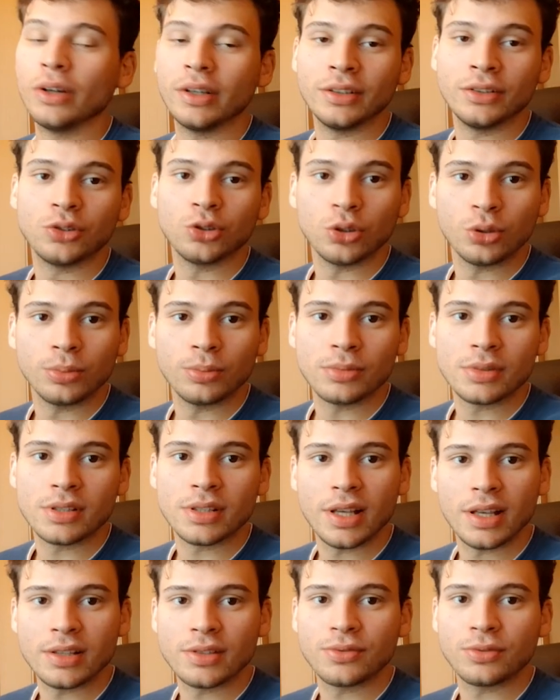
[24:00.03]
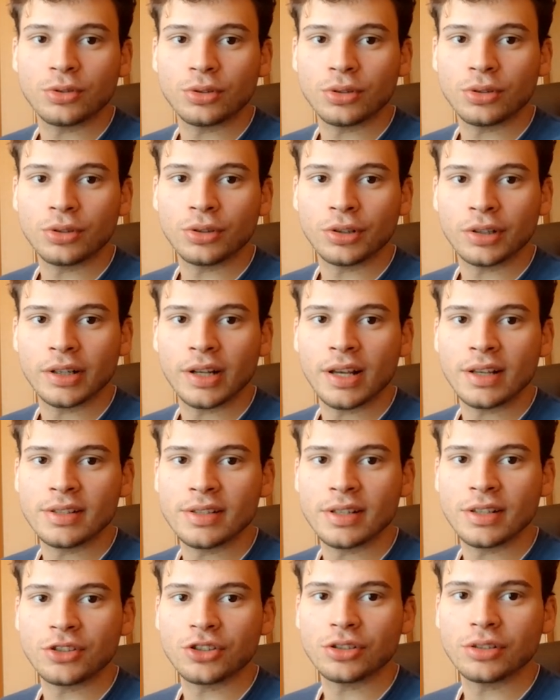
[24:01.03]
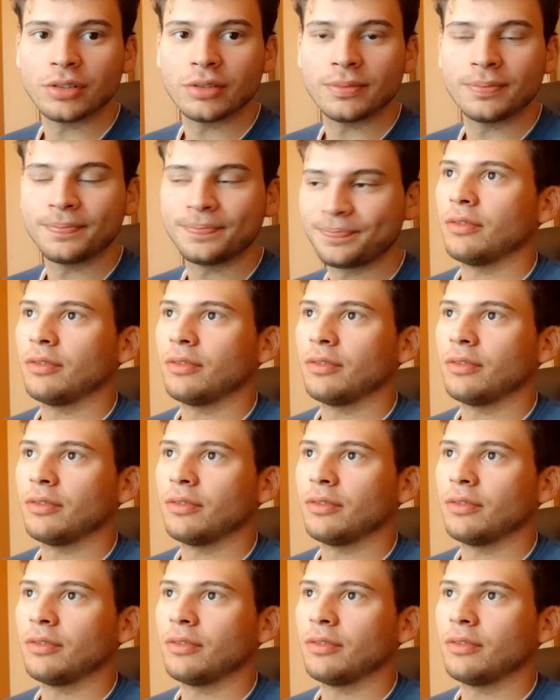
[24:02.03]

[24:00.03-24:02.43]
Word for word: in TUM stands for organization.